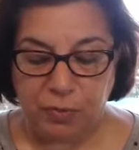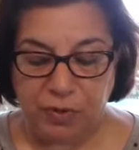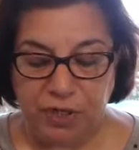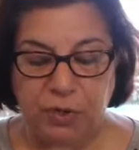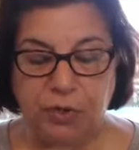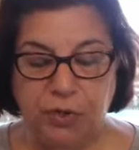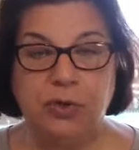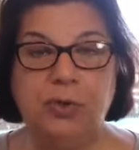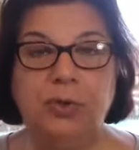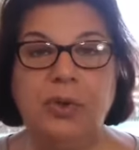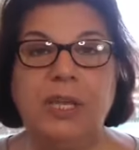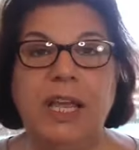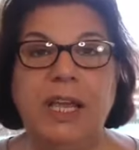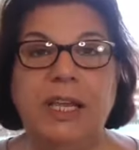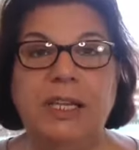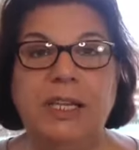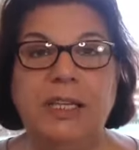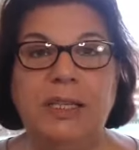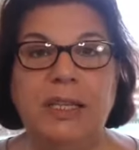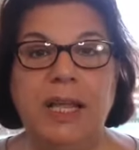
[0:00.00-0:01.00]
where you
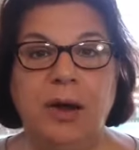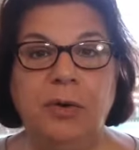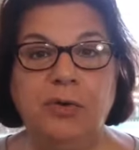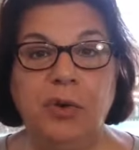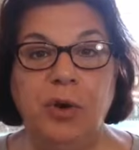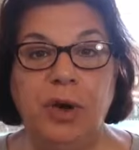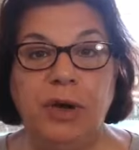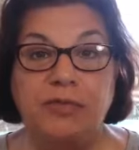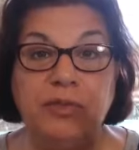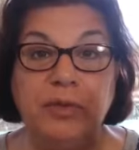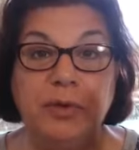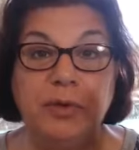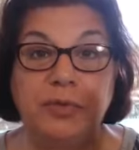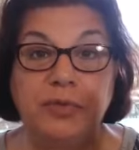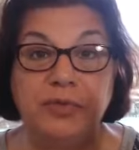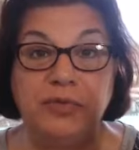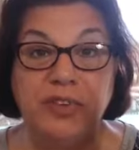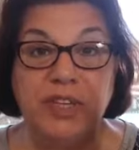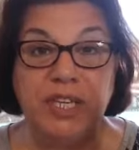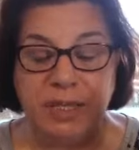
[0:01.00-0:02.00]
laying down, you have your
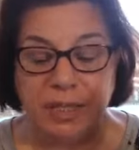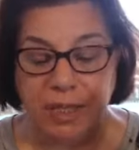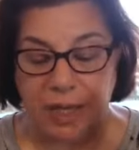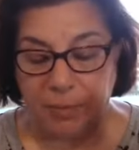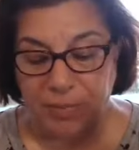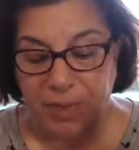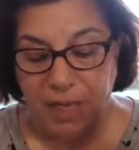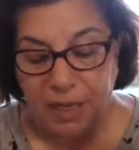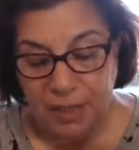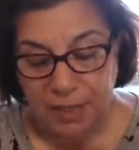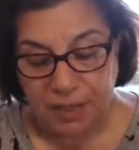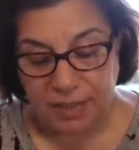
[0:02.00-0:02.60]
feet up.